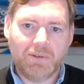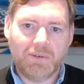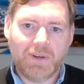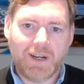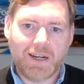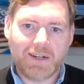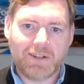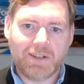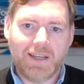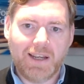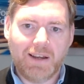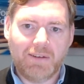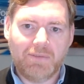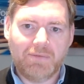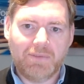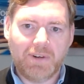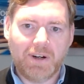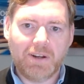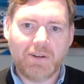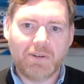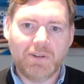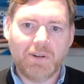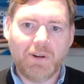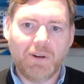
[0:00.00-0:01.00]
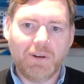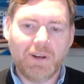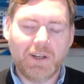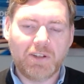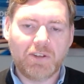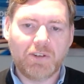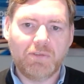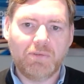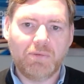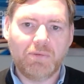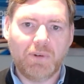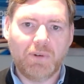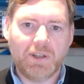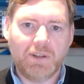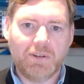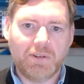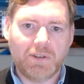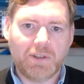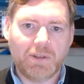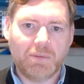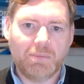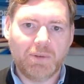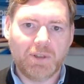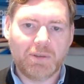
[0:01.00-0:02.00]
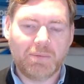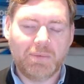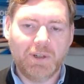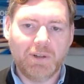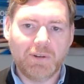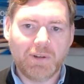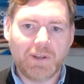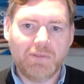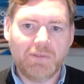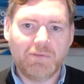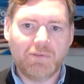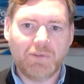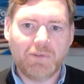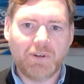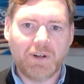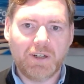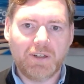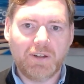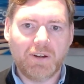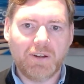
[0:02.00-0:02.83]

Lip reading: you actually have very good knowledge of what you're supposed to be looking for and